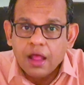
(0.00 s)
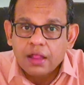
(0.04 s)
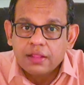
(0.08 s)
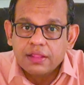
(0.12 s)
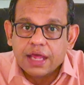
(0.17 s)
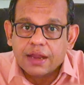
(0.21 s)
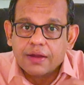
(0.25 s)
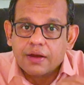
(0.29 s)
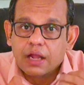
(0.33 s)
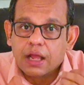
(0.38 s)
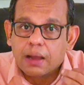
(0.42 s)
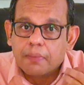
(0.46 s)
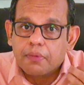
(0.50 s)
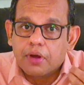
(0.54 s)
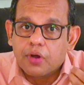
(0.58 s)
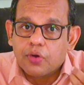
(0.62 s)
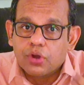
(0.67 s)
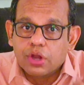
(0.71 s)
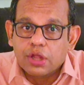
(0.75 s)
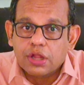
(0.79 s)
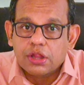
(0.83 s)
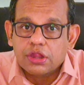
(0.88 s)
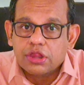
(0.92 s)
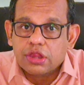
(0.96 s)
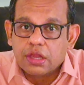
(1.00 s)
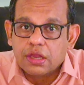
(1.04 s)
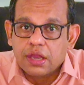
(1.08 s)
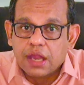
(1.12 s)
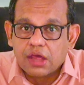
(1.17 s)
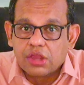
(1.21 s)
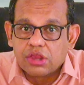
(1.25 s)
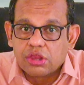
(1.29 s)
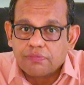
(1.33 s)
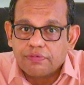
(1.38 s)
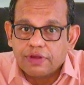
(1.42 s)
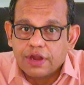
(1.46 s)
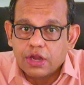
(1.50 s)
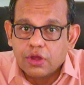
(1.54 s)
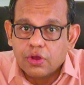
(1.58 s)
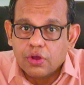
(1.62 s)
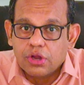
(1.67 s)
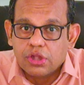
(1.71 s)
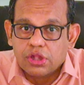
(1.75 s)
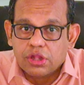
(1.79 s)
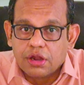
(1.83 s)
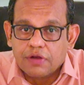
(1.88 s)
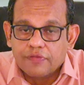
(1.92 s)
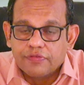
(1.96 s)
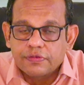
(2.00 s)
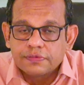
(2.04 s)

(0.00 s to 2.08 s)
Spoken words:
that will come out in next video itself.